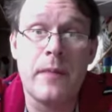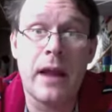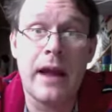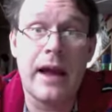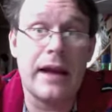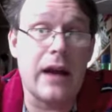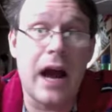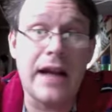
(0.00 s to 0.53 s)

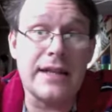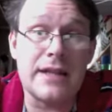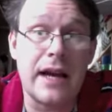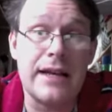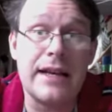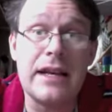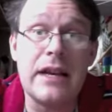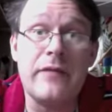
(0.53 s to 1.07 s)
And Einstein
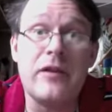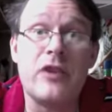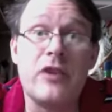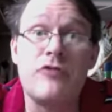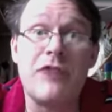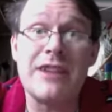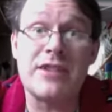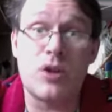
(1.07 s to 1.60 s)
didn't even
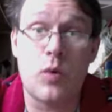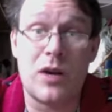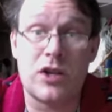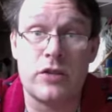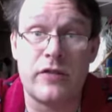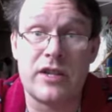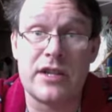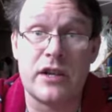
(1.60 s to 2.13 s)
address the question of
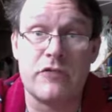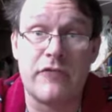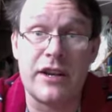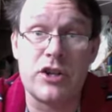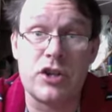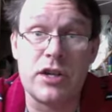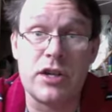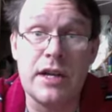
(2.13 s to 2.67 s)

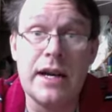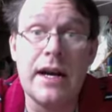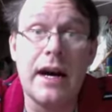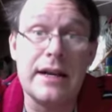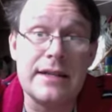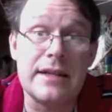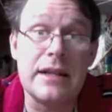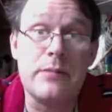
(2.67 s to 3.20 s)
acceleration
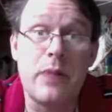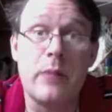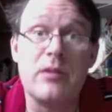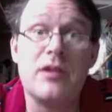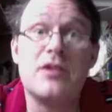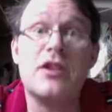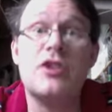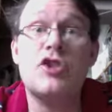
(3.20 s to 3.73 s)
until he
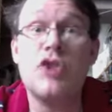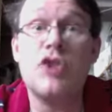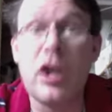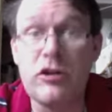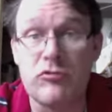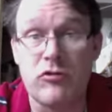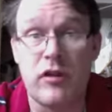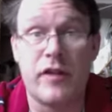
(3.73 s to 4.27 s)
published the
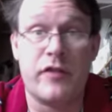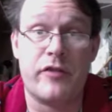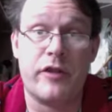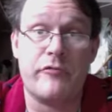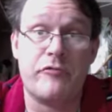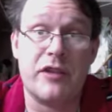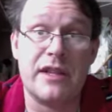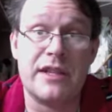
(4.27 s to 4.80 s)
general theory of
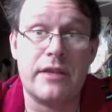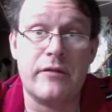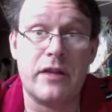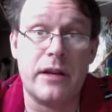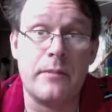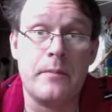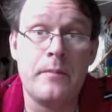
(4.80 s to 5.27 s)
relativity.